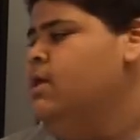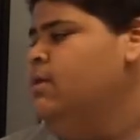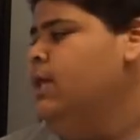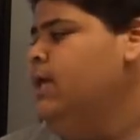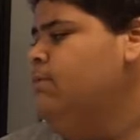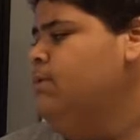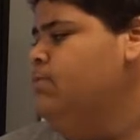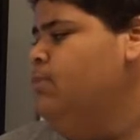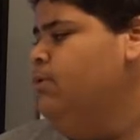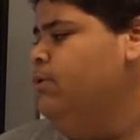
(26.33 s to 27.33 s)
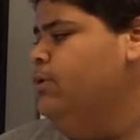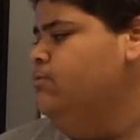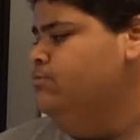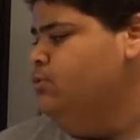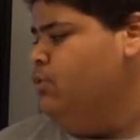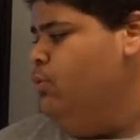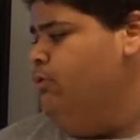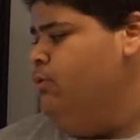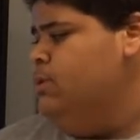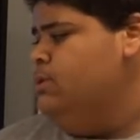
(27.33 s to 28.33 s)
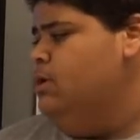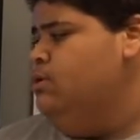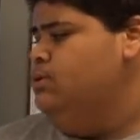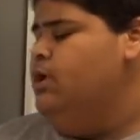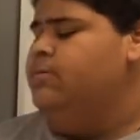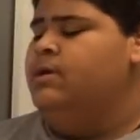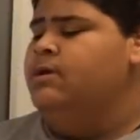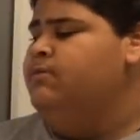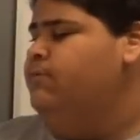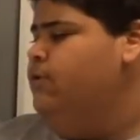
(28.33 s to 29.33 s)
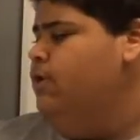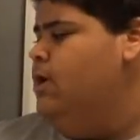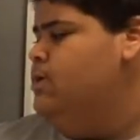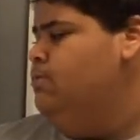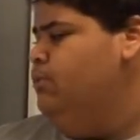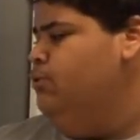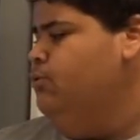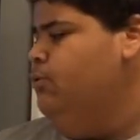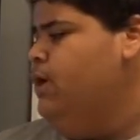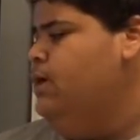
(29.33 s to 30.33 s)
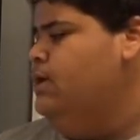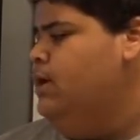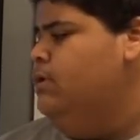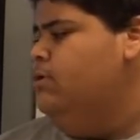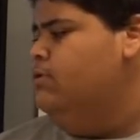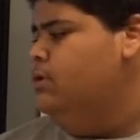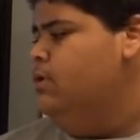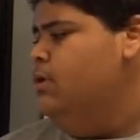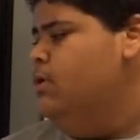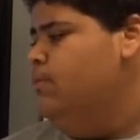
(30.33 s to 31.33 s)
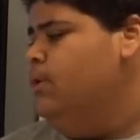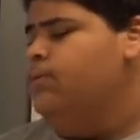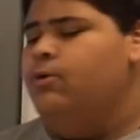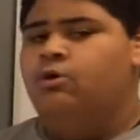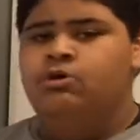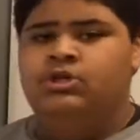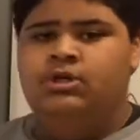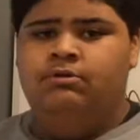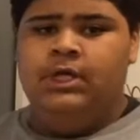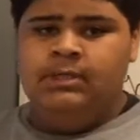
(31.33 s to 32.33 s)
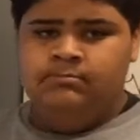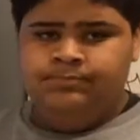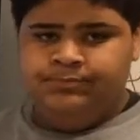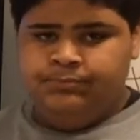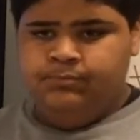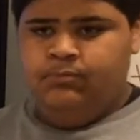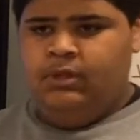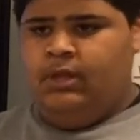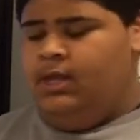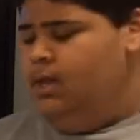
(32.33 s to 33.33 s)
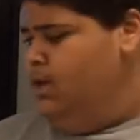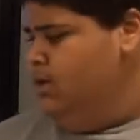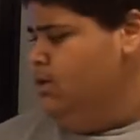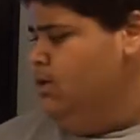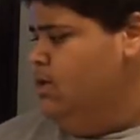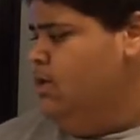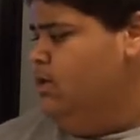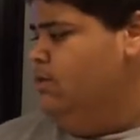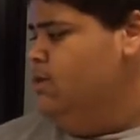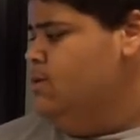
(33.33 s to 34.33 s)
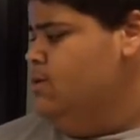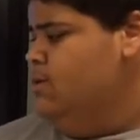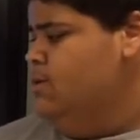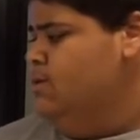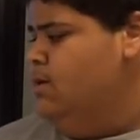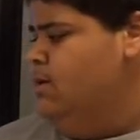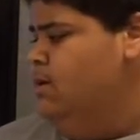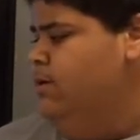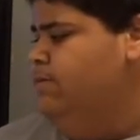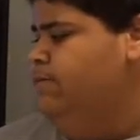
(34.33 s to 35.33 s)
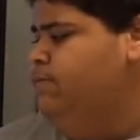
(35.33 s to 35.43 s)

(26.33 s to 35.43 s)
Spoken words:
They can be born with or without stripes and can fluoresce blue, red, yellow, purple, orange, and green. And this is a